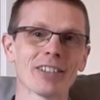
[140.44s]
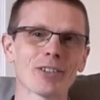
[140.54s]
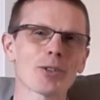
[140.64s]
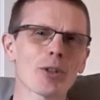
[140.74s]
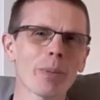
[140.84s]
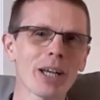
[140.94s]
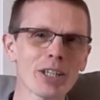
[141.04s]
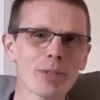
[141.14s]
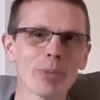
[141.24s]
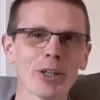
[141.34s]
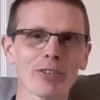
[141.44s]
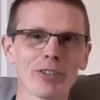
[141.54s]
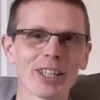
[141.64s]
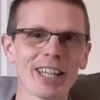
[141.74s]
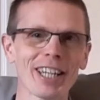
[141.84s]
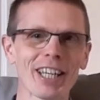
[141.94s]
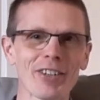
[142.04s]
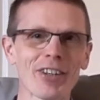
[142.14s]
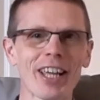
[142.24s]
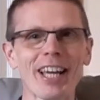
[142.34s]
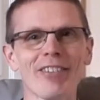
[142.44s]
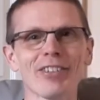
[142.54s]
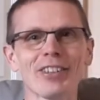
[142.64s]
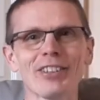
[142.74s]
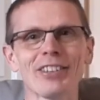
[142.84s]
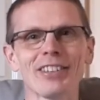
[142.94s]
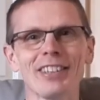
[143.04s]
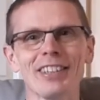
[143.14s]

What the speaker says: So the pass mark for getting into heaven